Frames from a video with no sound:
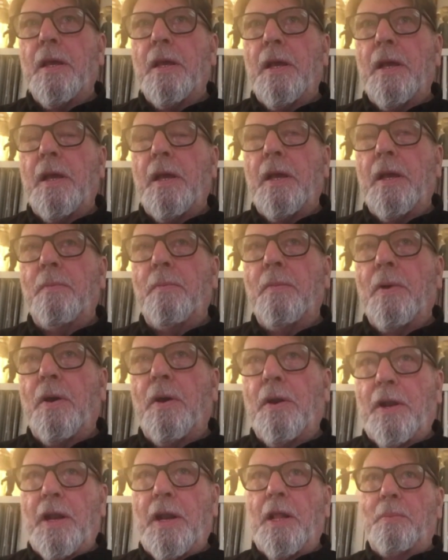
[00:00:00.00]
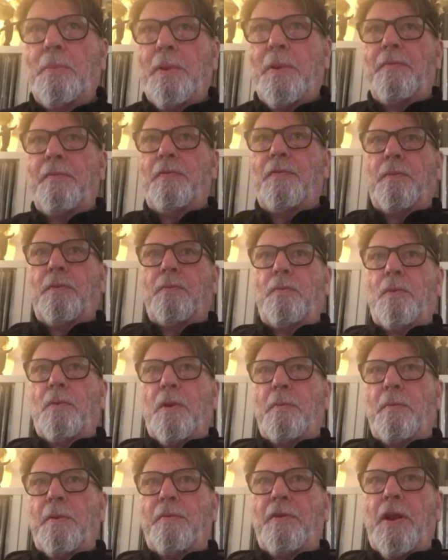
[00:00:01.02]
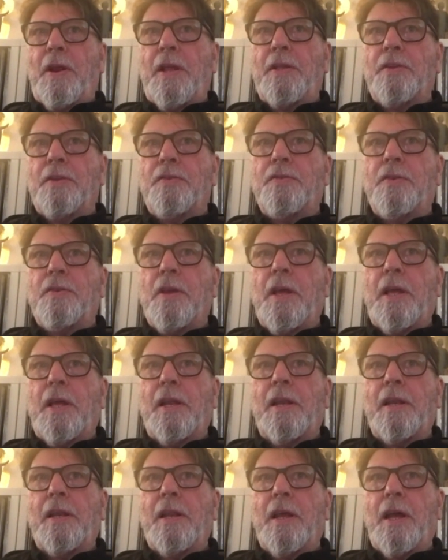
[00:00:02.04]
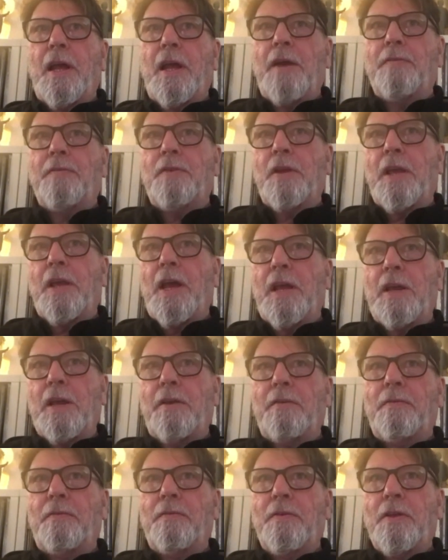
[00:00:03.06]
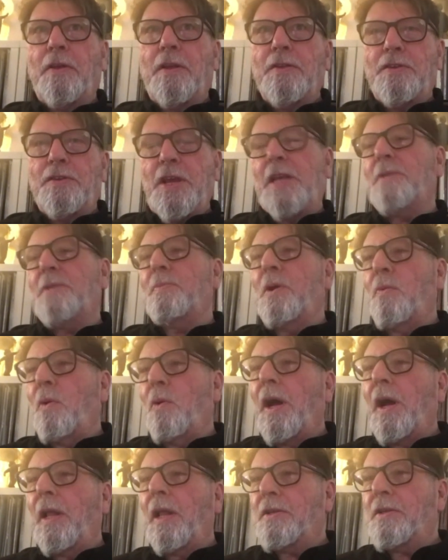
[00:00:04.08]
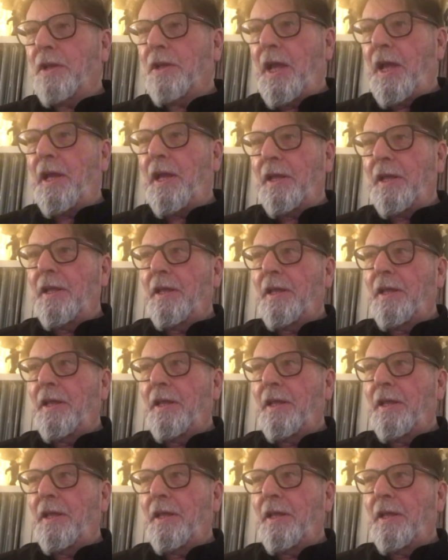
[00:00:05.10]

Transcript: on an LP for one of my friends, and I have to kind of takes me a while to get.